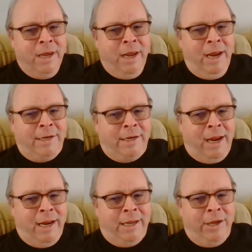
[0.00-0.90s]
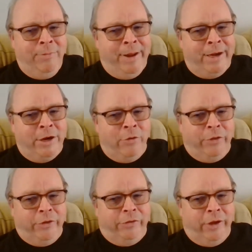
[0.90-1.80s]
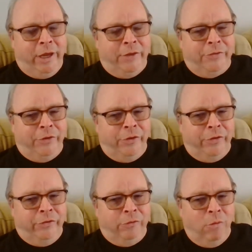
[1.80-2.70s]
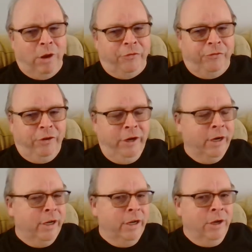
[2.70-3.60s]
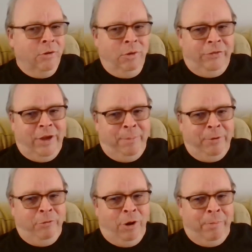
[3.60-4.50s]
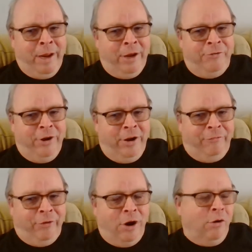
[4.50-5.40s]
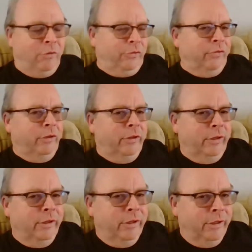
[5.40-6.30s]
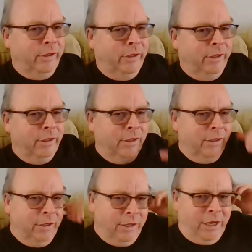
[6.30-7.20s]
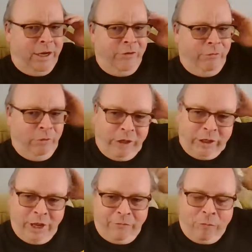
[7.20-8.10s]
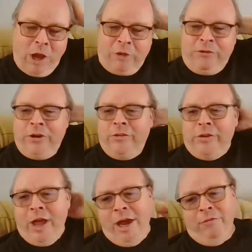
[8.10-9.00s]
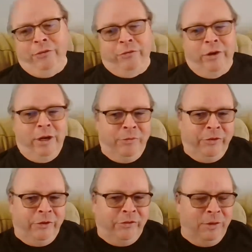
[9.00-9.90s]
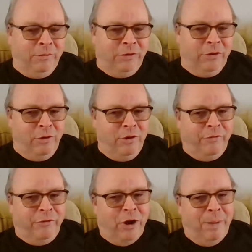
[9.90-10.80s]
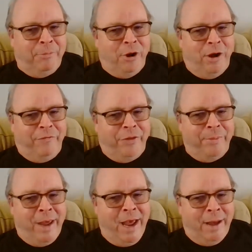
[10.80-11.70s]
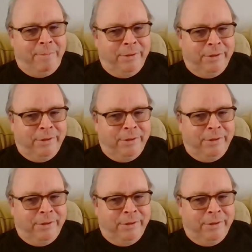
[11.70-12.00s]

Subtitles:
Hey, Dank, you may know this answer to this question. What's happened to our man Jeff Rose? I really loved watching his live streams. He seems to have dropped off the map.